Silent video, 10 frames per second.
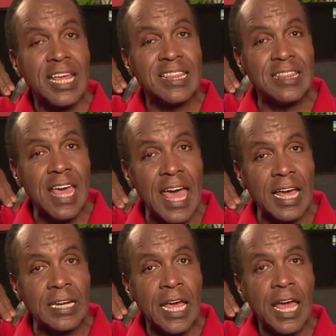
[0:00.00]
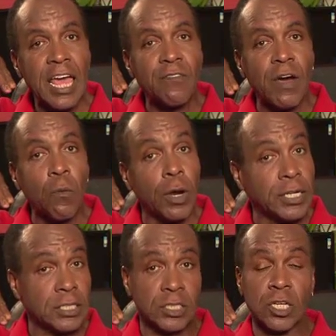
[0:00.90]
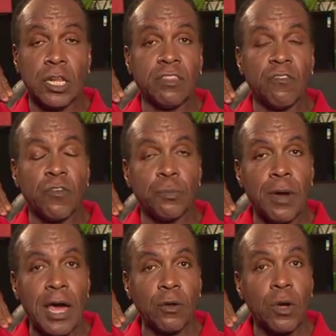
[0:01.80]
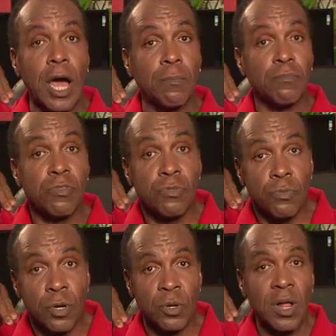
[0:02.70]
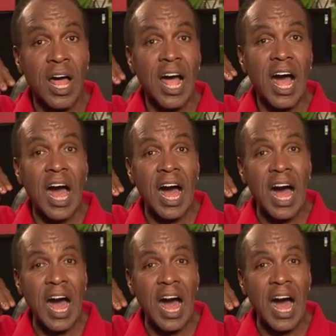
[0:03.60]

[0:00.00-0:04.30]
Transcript: Then, if I wanted to let the vibrato come through, I'm